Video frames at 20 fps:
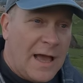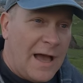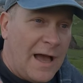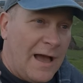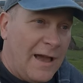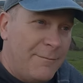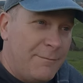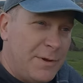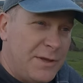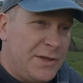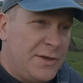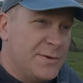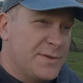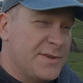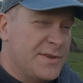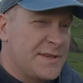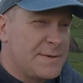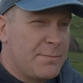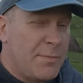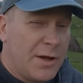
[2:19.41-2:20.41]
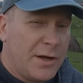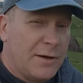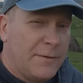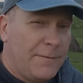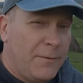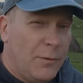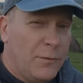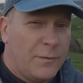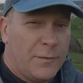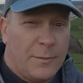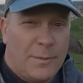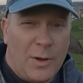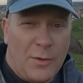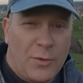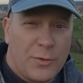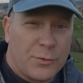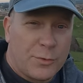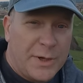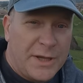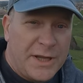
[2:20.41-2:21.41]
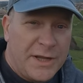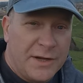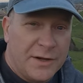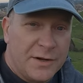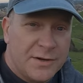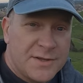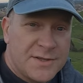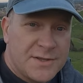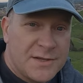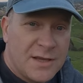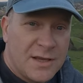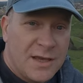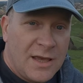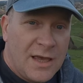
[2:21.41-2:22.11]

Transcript: I've been using this microphone for about three years